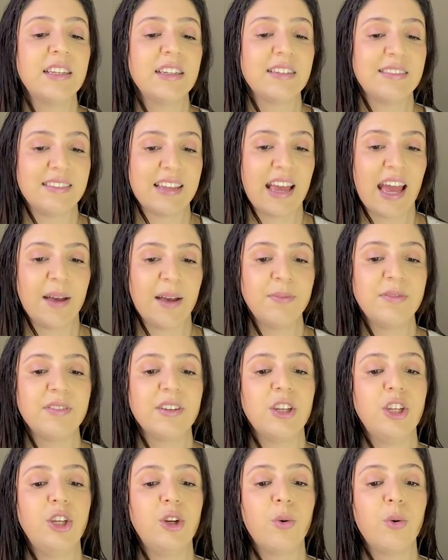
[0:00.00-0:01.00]
these steps,
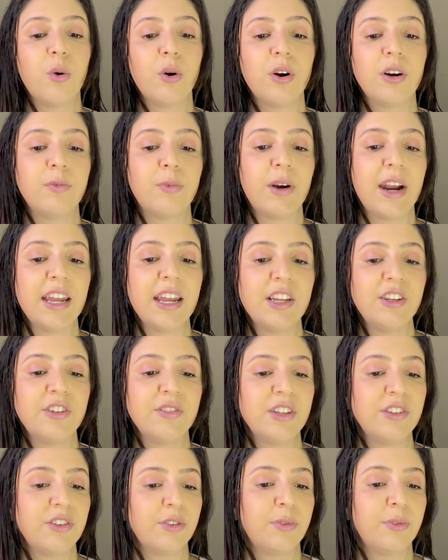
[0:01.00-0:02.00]
you are ready to
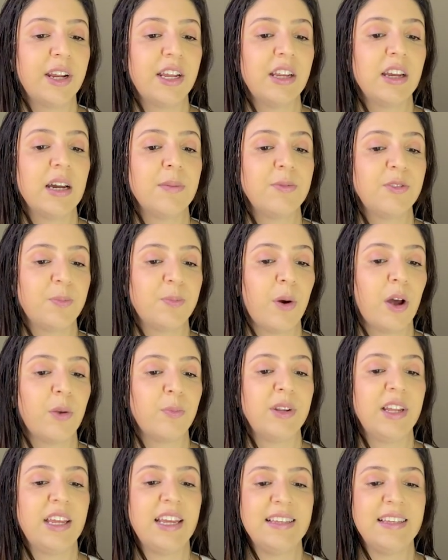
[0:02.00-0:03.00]
integrate HubSpot
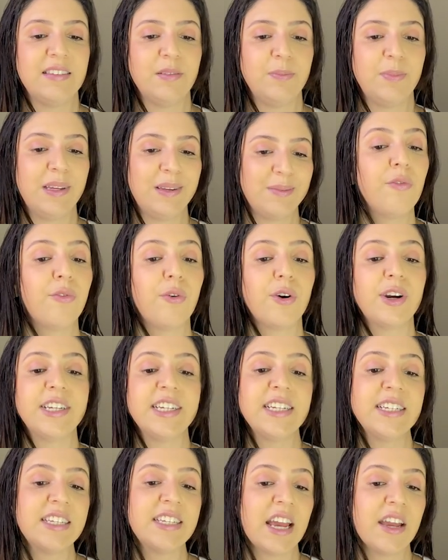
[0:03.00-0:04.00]
with Eazybe. For
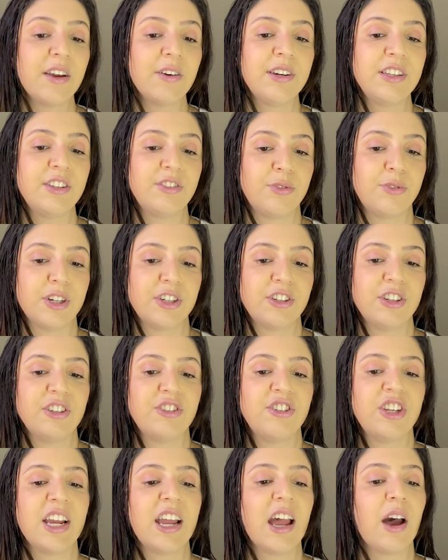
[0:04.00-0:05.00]
detailed
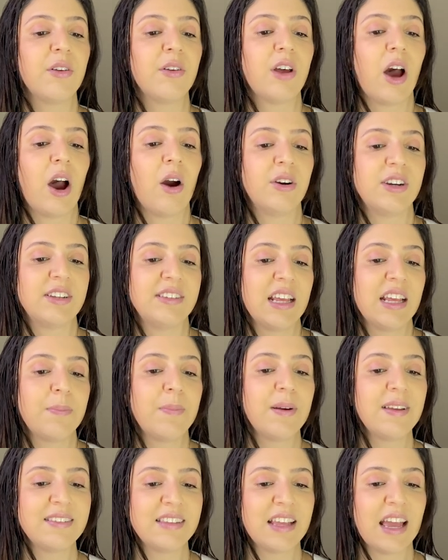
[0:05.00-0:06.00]
instructions, check out our
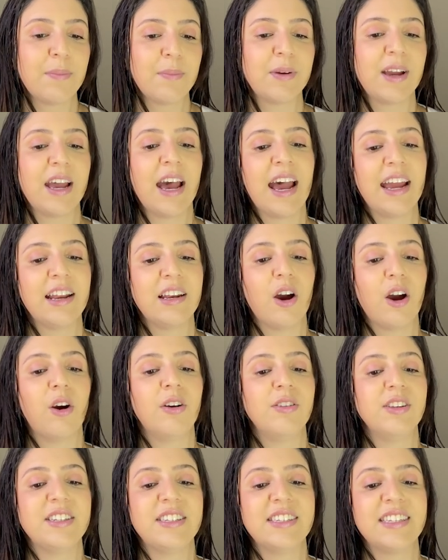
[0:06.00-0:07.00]
step-by-step guide
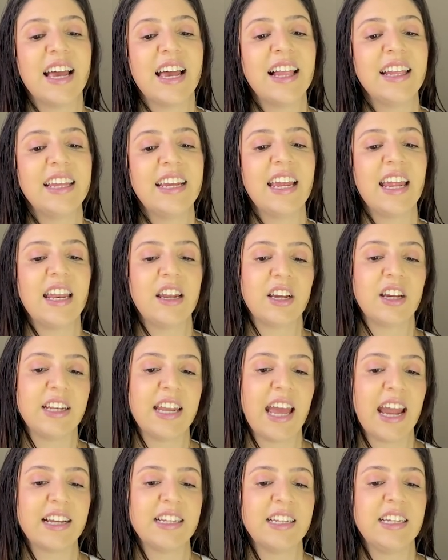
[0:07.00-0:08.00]
on installing and
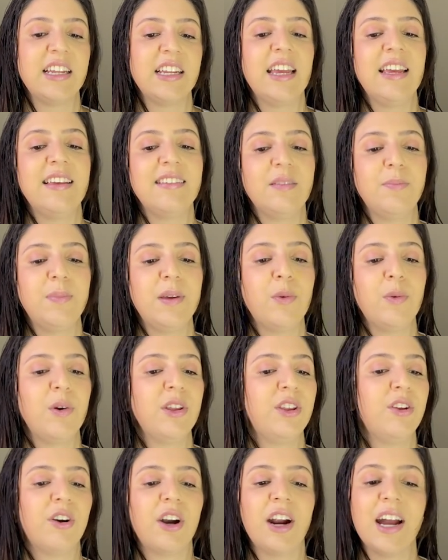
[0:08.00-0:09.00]
connecting Eazybe
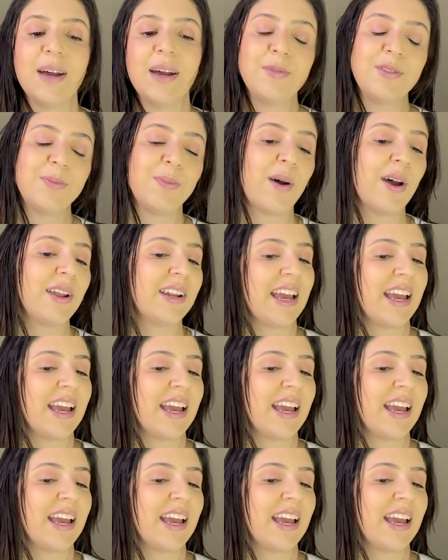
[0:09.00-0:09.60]
with your HubSpot